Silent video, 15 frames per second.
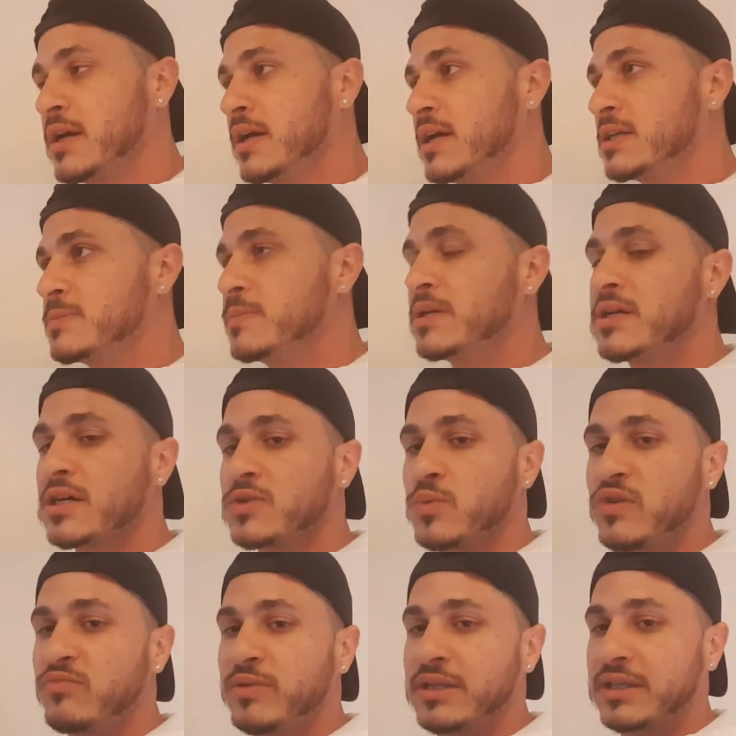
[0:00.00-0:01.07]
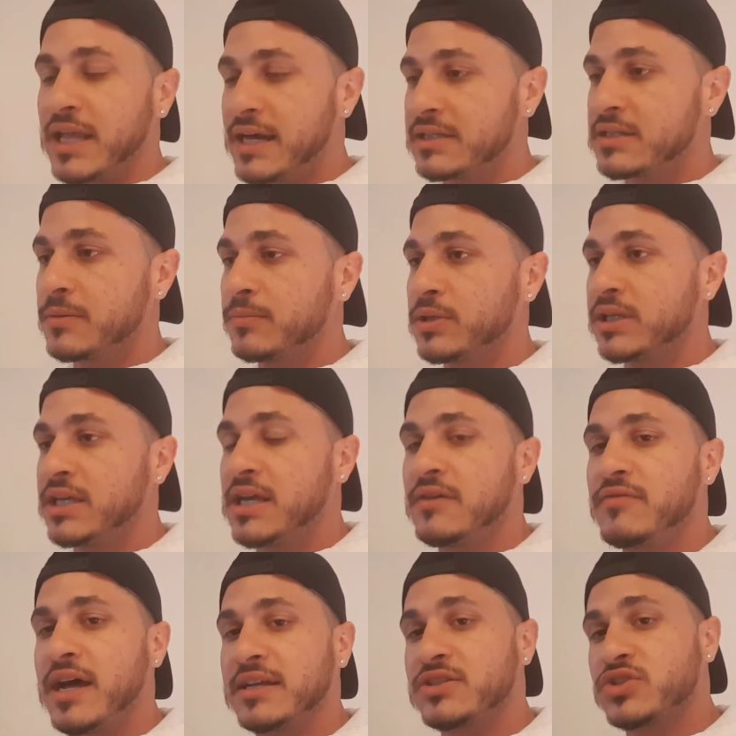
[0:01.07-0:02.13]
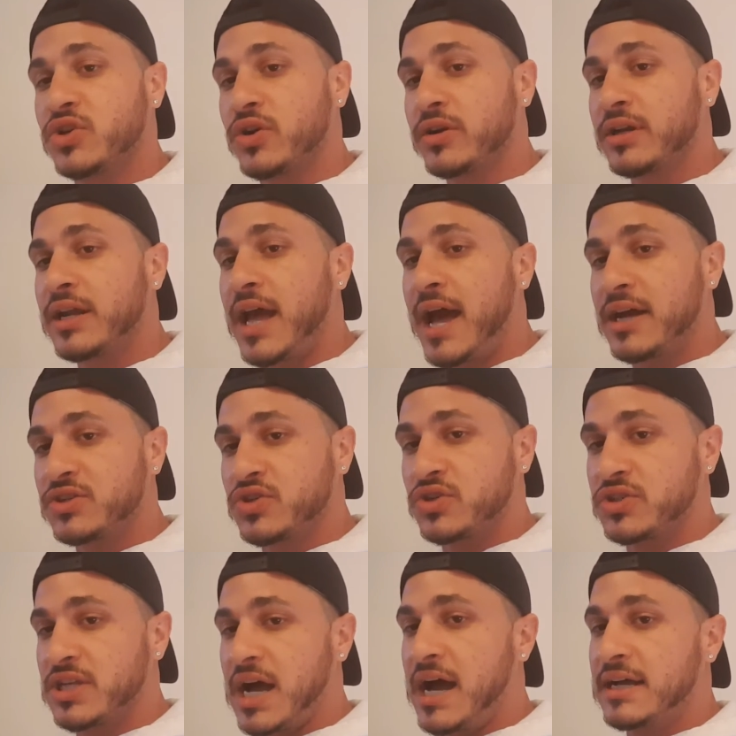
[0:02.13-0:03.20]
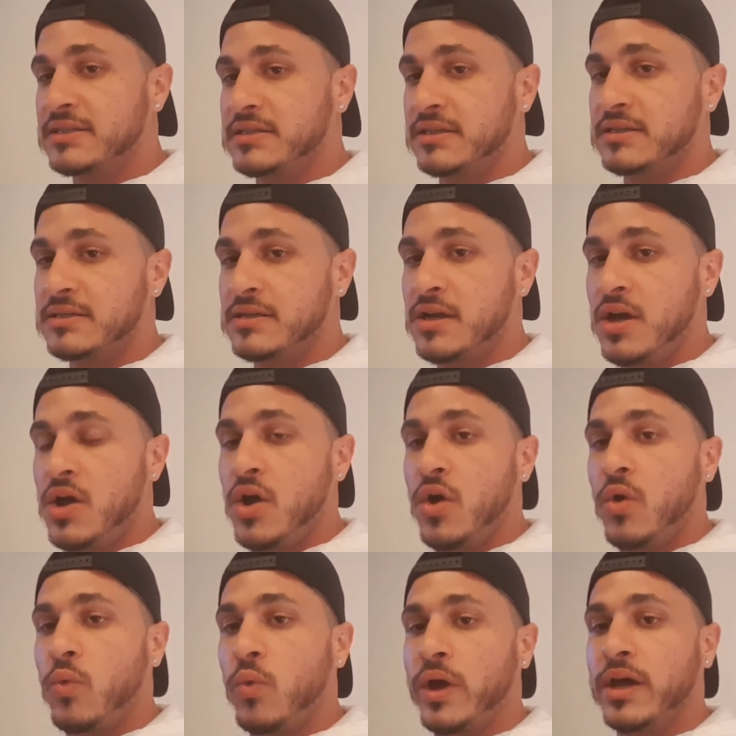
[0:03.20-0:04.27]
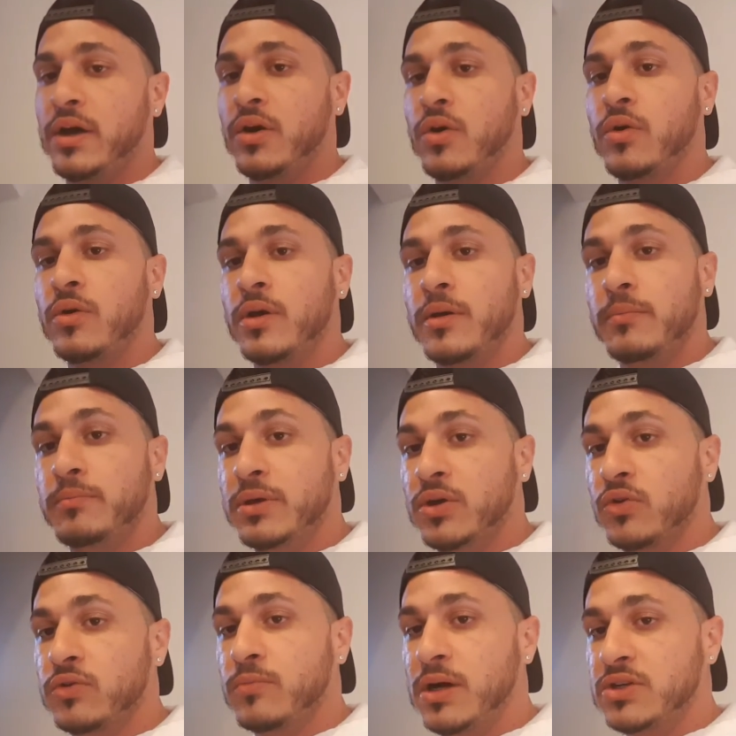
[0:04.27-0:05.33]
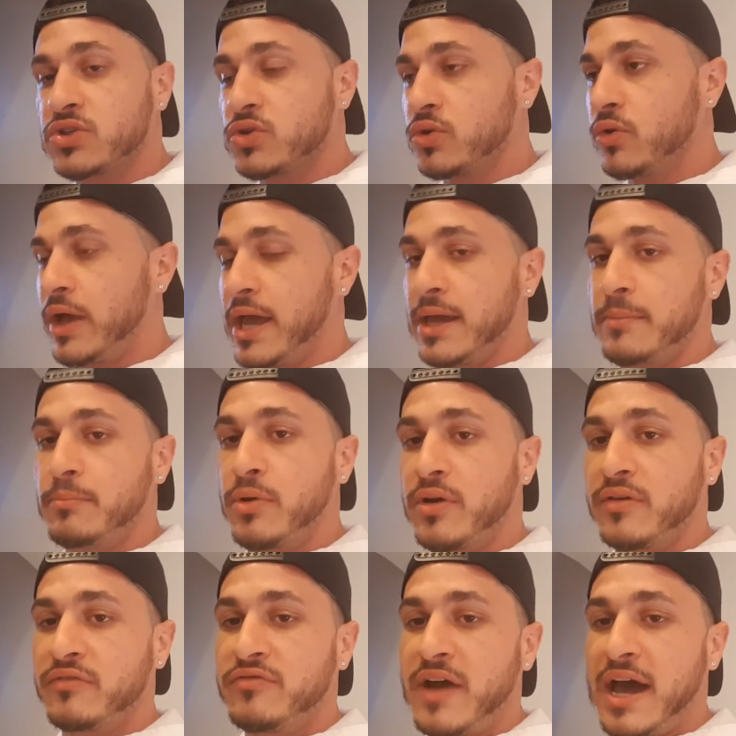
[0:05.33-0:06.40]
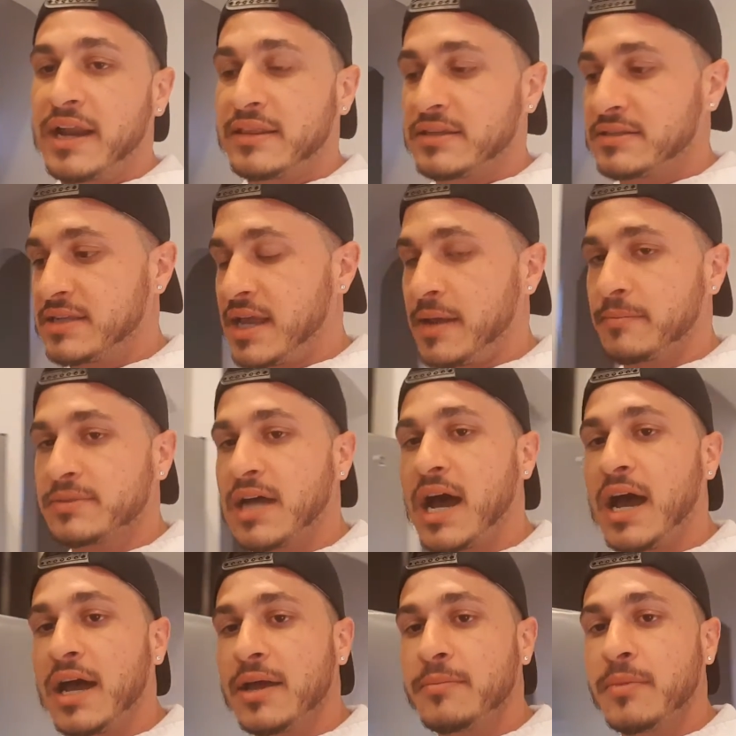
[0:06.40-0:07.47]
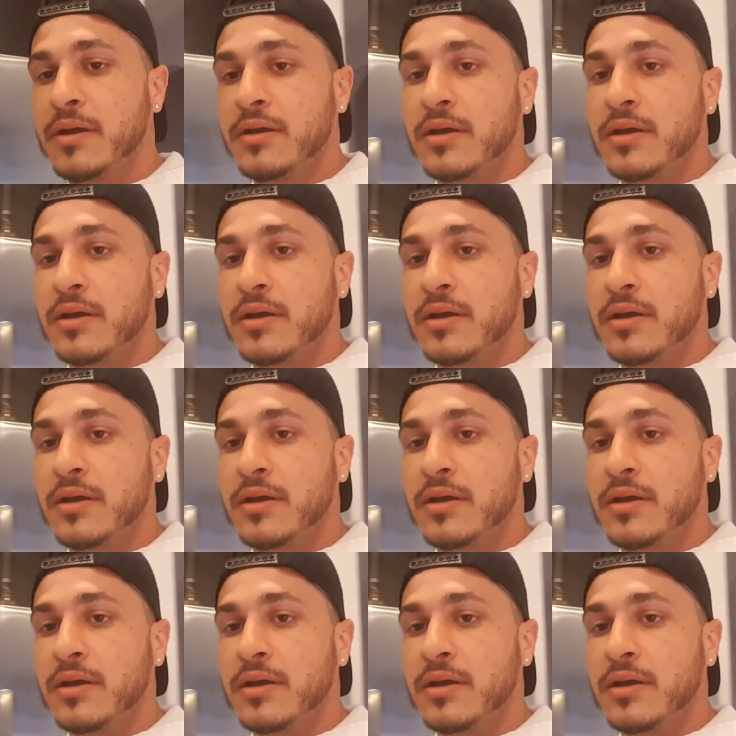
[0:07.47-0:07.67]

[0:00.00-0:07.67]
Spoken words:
is because we've been led to believe that certain exercises will build muscle and burn fat at the same time.